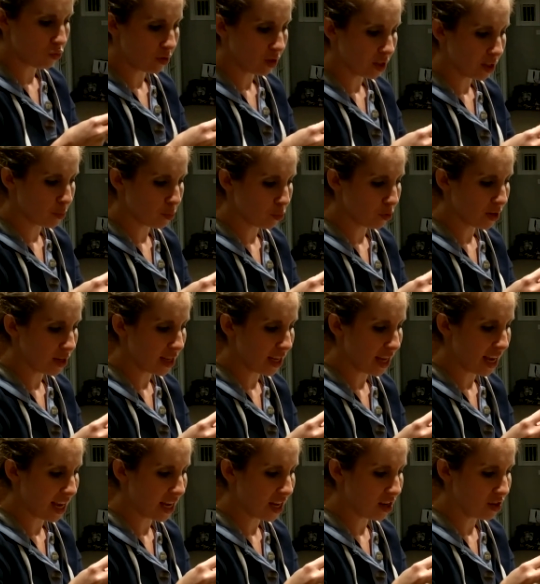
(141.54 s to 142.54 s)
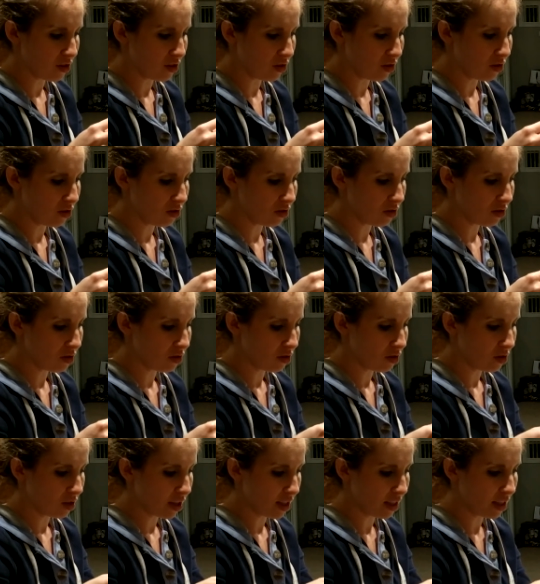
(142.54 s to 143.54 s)
really pretty handle.
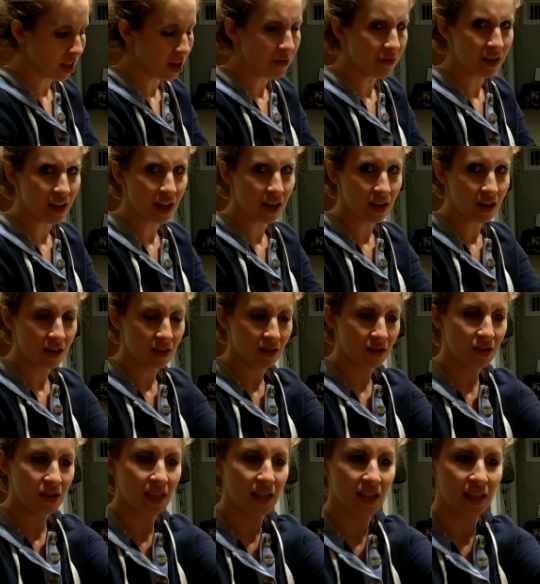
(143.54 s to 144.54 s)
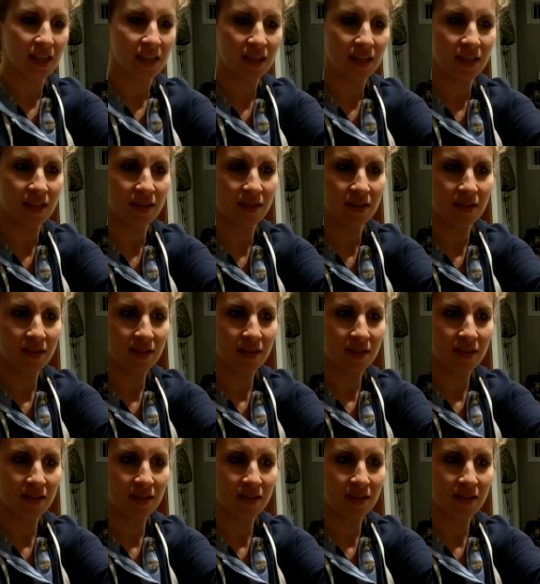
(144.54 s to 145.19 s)
I love it. Look at this.